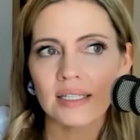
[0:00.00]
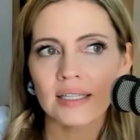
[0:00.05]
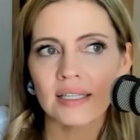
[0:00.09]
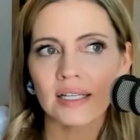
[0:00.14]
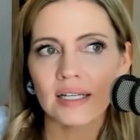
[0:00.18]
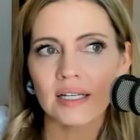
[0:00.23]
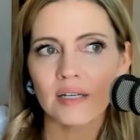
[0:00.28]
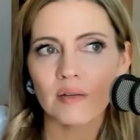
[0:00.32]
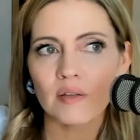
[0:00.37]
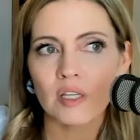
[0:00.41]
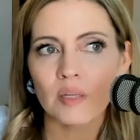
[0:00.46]

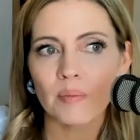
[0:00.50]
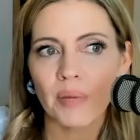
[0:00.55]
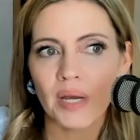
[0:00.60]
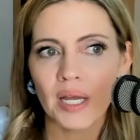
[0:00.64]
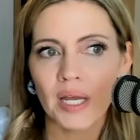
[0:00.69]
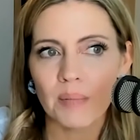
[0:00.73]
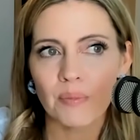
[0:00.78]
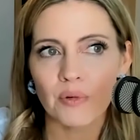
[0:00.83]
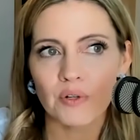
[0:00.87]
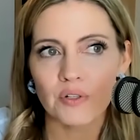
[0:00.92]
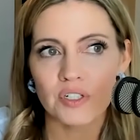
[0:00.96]
the the
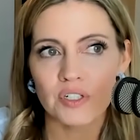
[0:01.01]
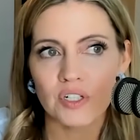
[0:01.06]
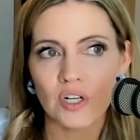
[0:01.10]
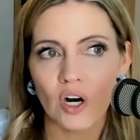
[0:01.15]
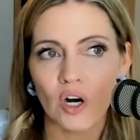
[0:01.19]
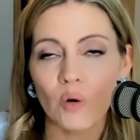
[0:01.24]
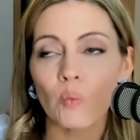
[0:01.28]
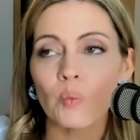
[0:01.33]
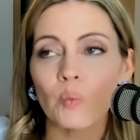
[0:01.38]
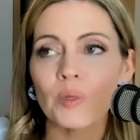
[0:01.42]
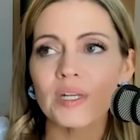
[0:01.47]
paper
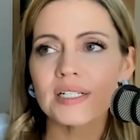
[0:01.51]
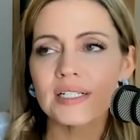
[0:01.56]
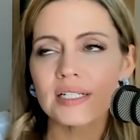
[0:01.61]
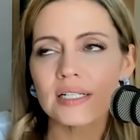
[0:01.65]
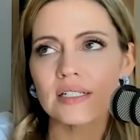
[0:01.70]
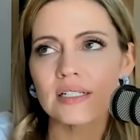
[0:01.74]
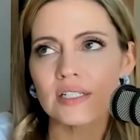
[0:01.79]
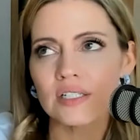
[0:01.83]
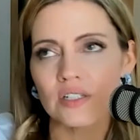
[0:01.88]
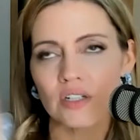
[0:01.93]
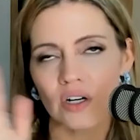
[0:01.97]
star. We
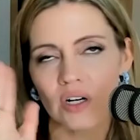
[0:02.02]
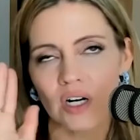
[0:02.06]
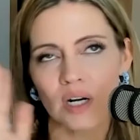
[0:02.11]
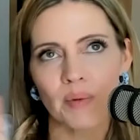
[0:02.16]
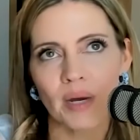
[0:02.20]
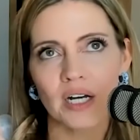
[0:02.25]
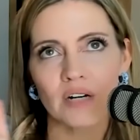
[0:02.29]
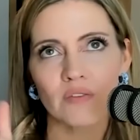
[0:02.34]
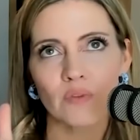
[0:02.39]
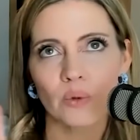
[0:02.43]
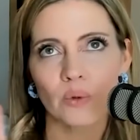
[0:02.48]
did stir.
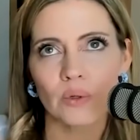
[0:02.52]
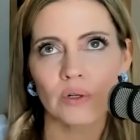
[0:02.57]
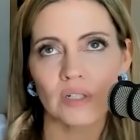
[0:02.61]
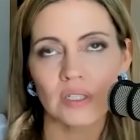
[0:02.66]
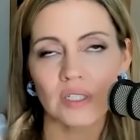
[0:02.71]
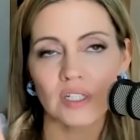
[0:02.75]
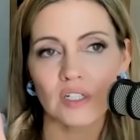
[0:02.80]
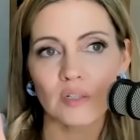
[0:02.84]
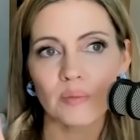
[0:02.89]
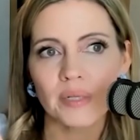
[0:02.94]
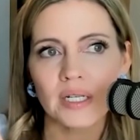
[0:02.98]
I'm out of order a
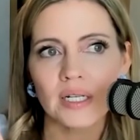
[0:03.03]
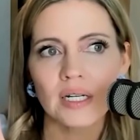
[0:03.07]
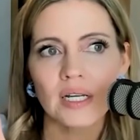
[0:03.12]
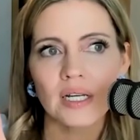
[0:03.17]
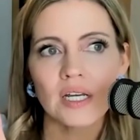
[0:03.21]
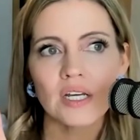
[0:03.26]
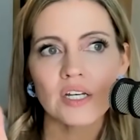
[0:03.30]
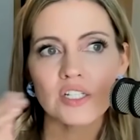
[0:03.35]
little bit.